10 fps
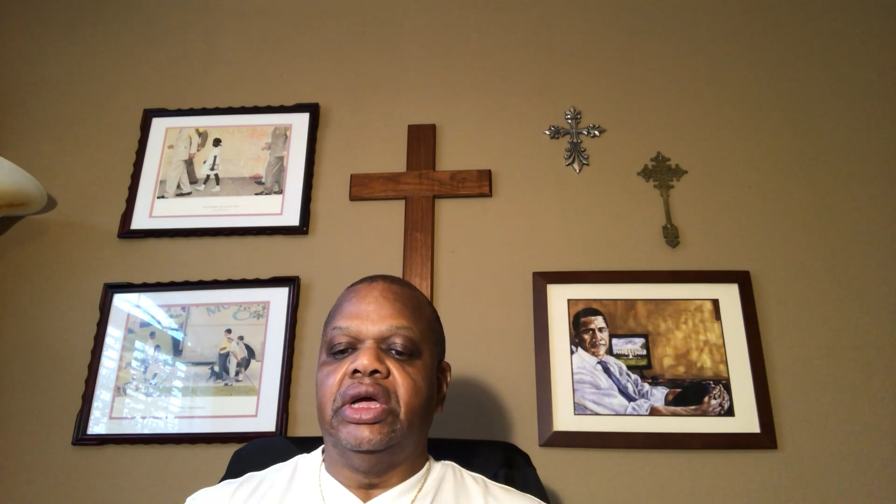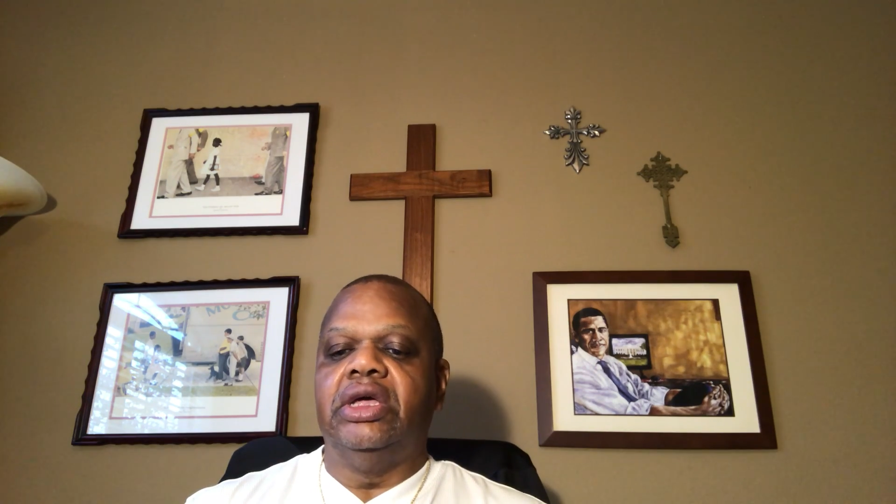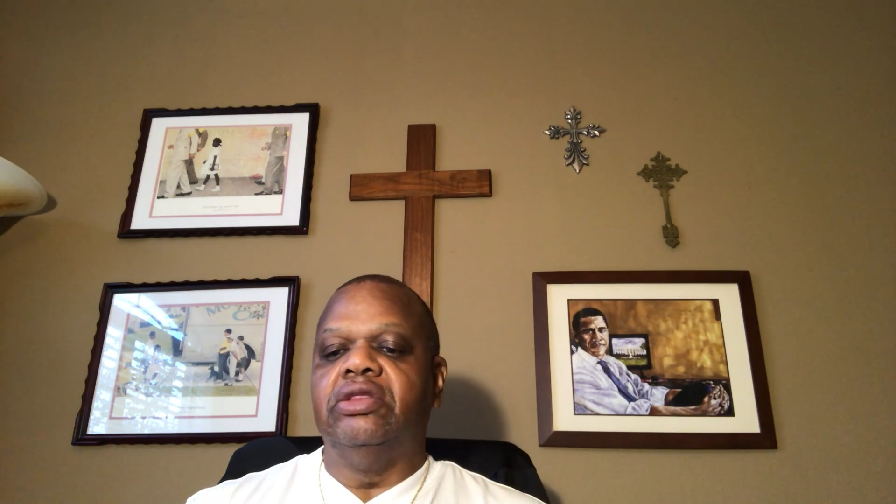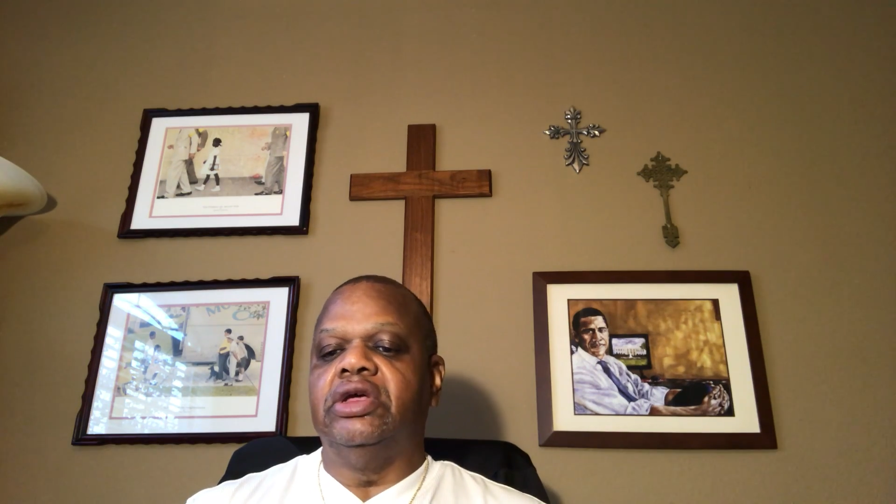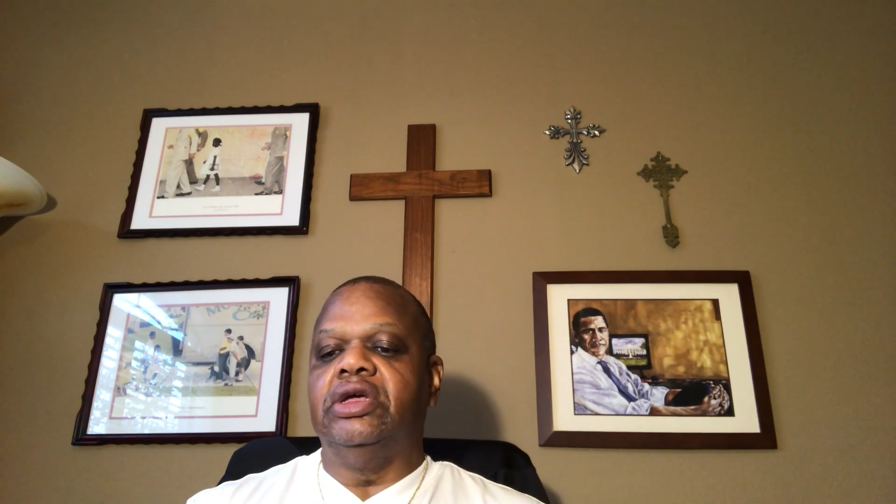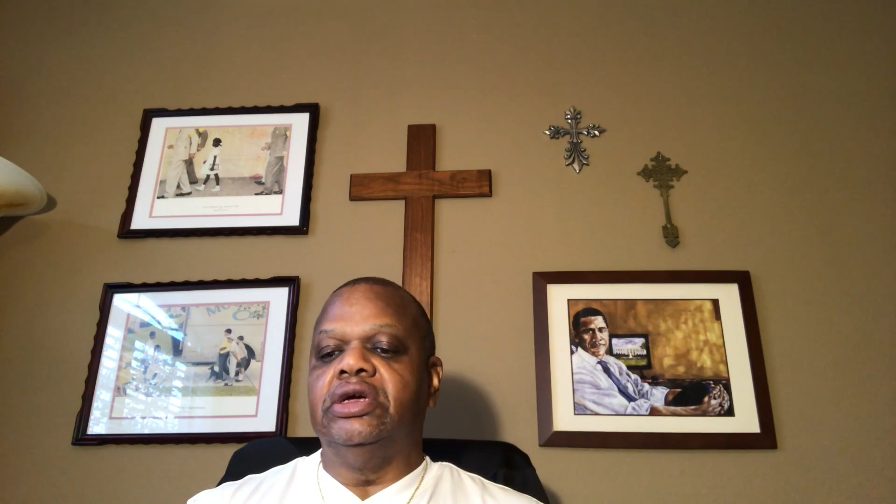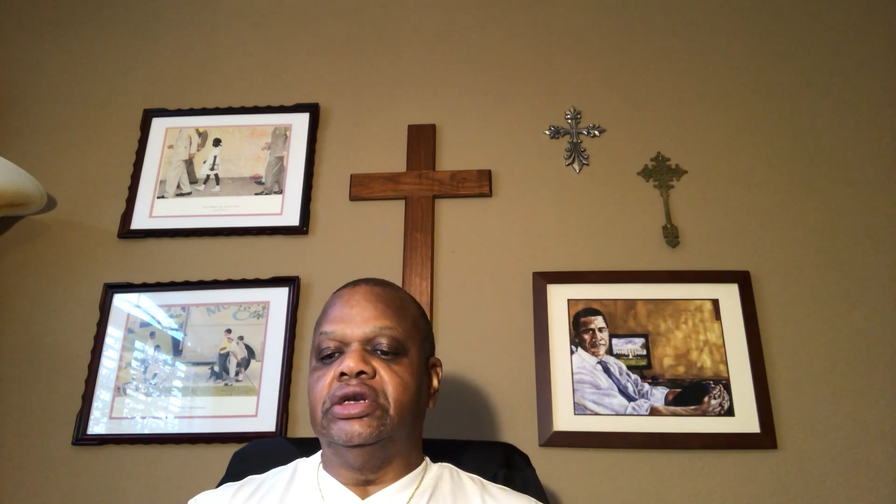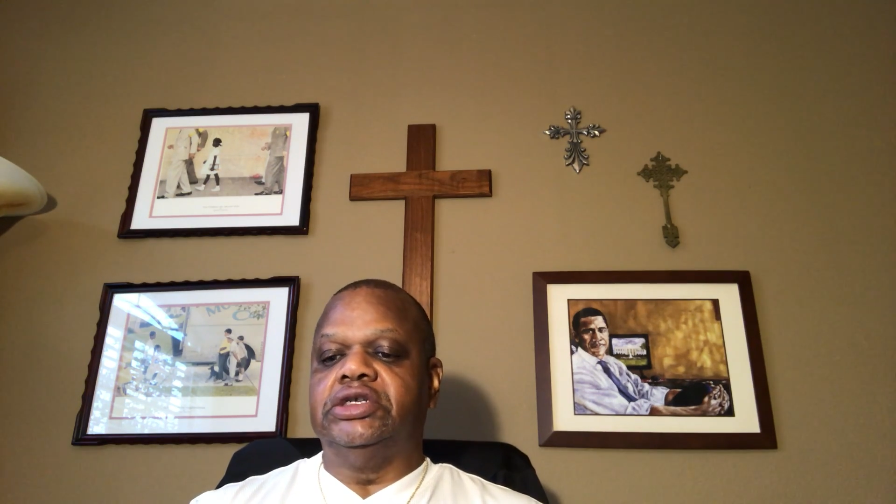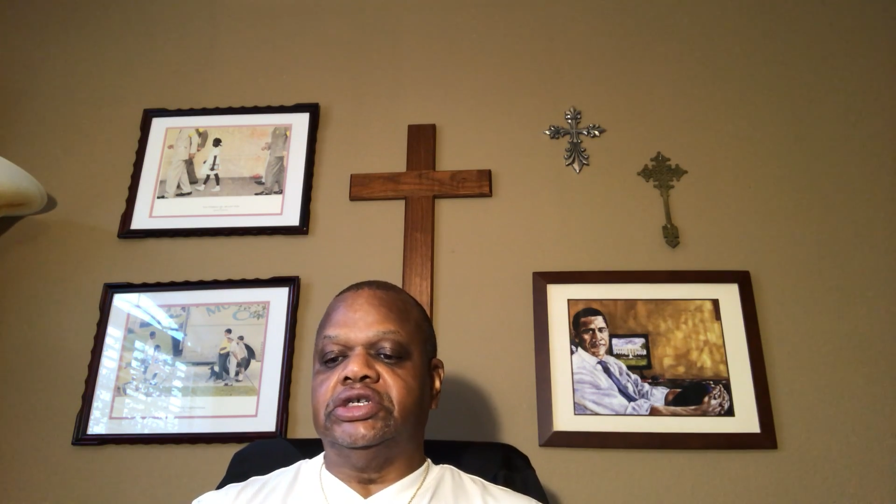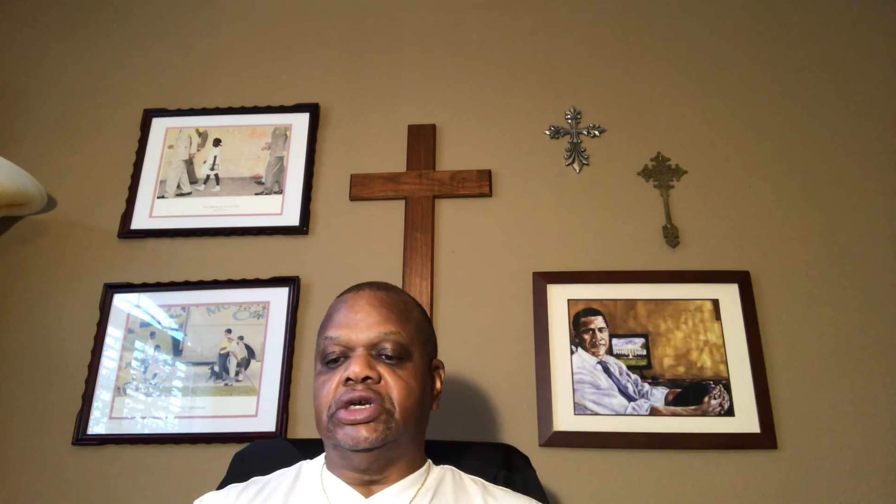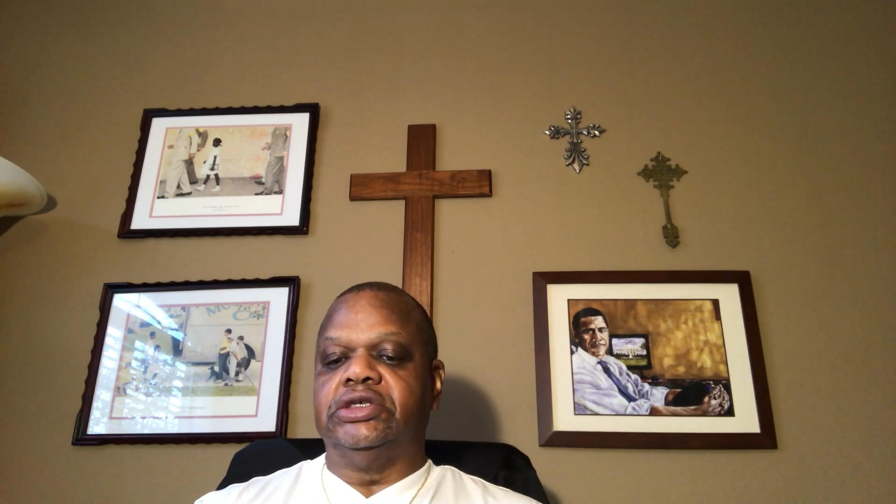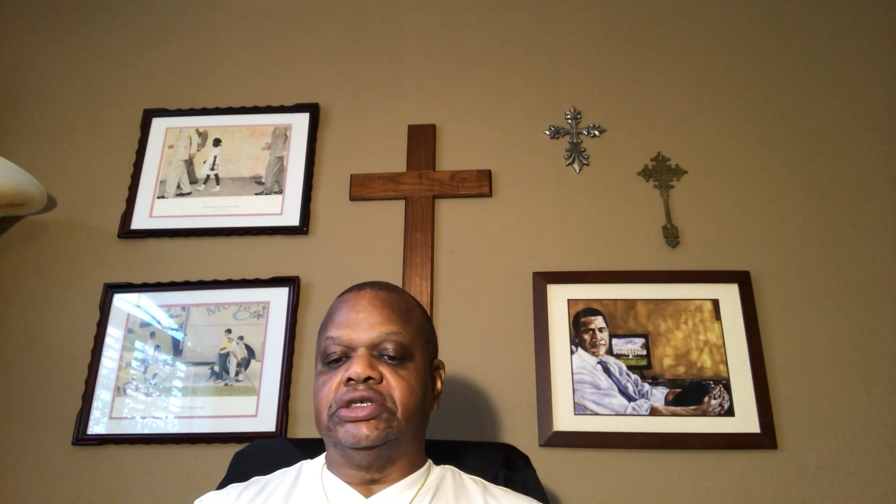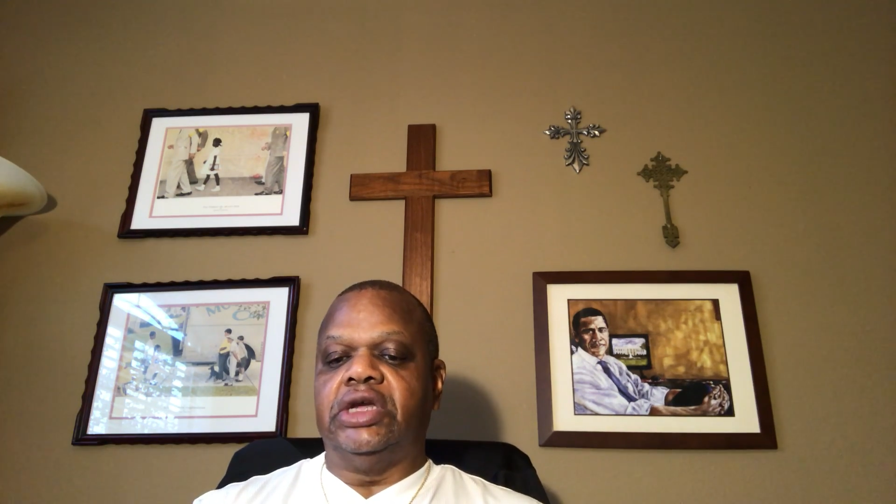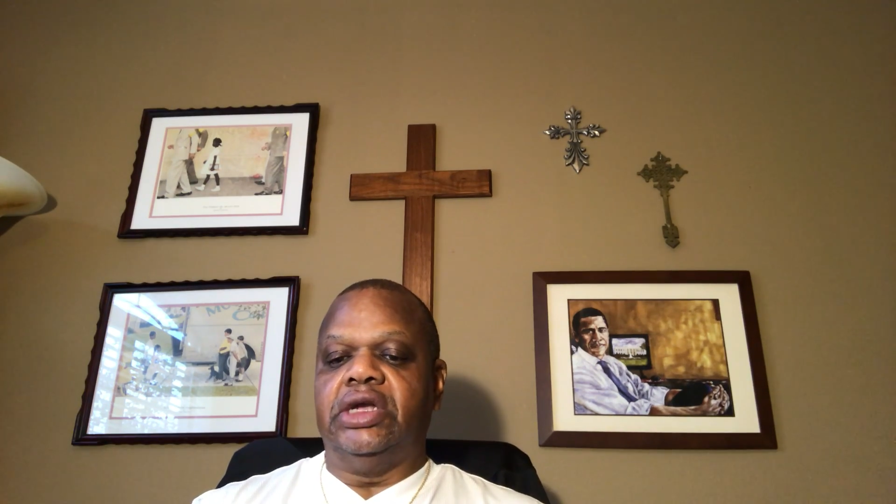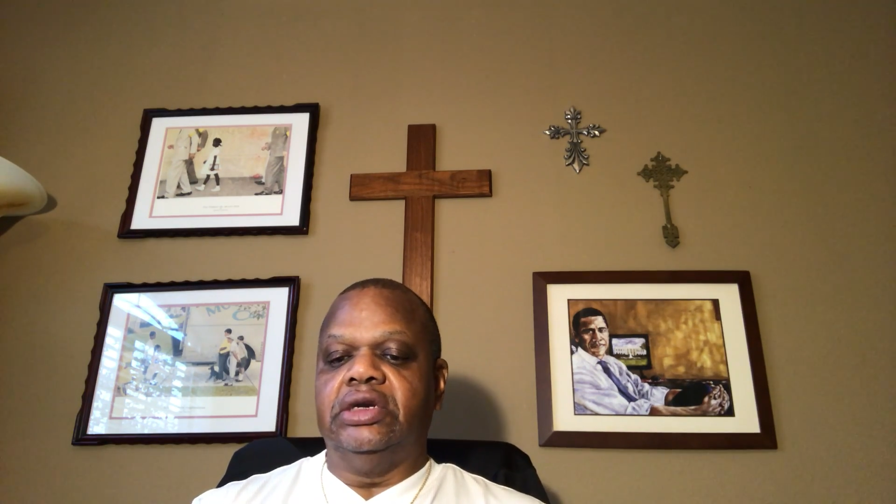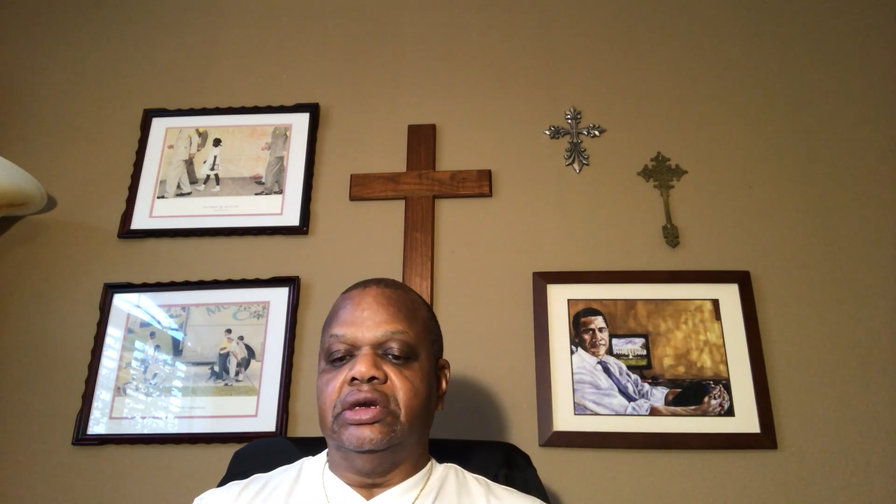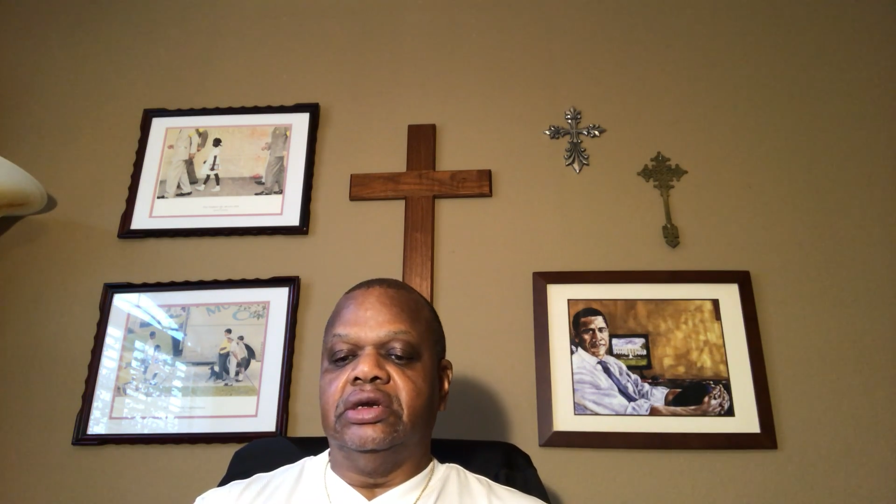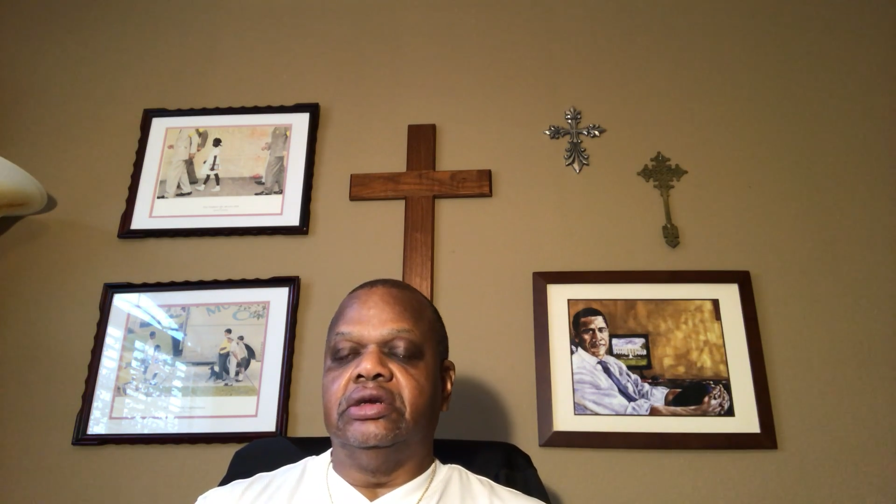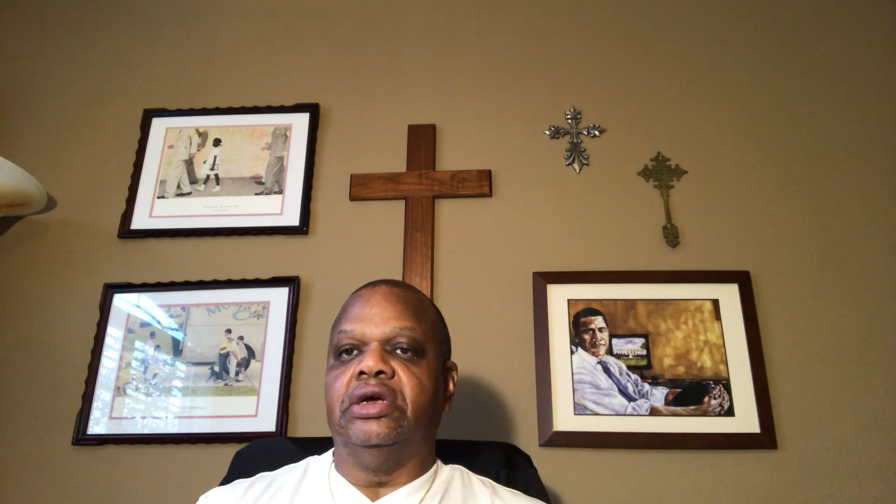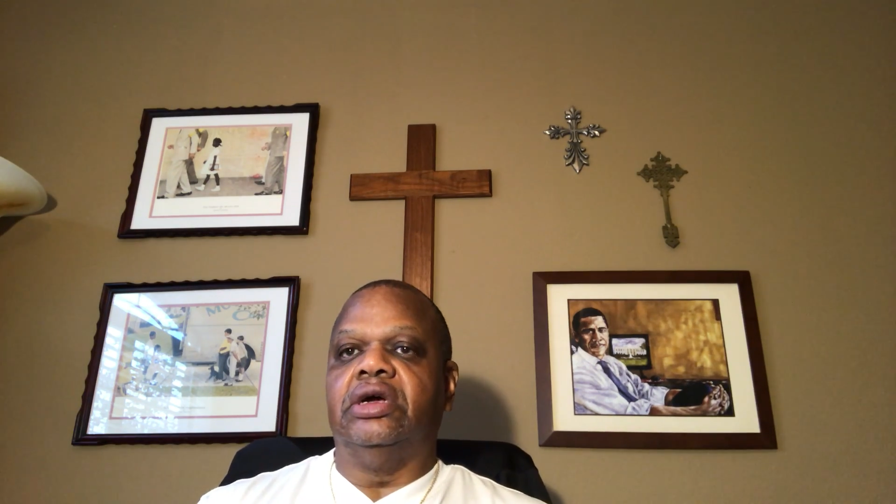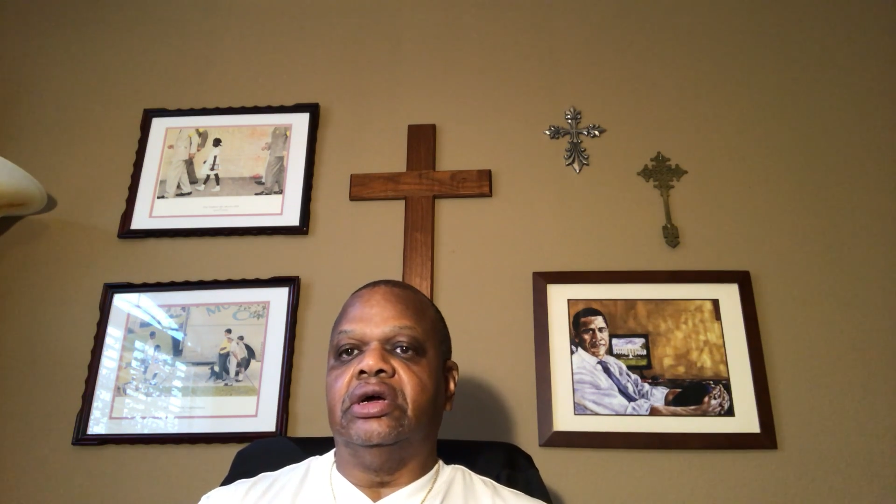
In the English Standard